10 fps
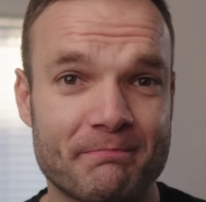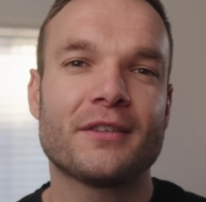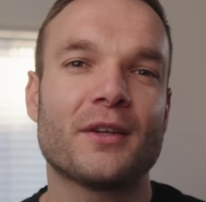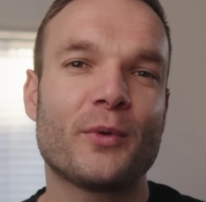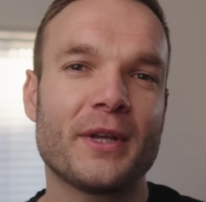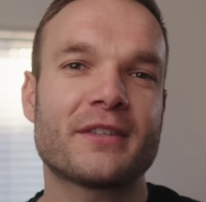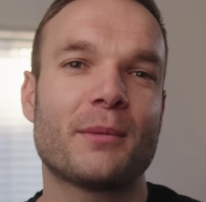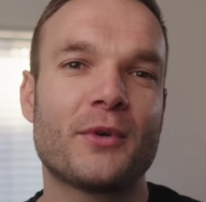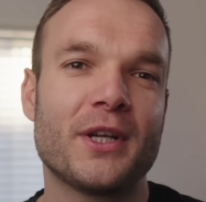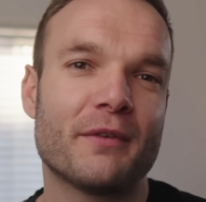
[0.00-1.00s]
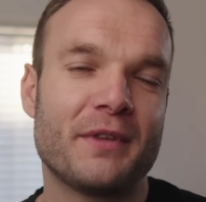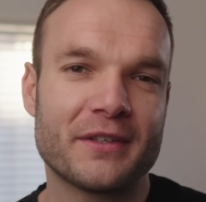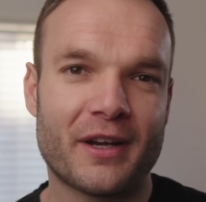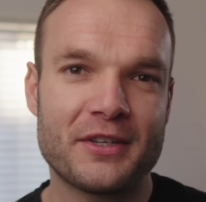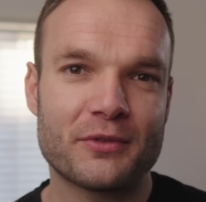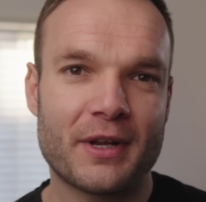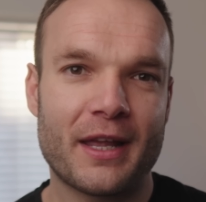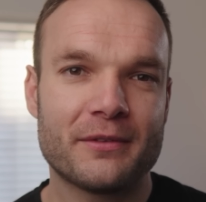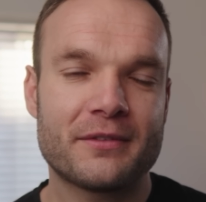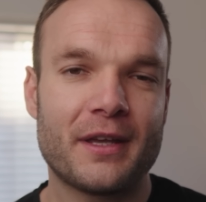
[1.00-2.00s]
So quick summary of these ISA
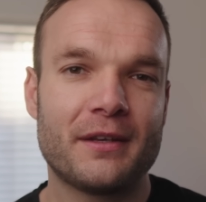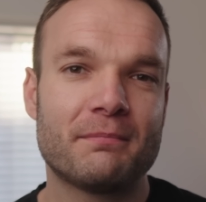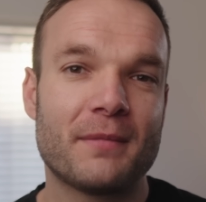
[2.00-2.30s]
accounts then.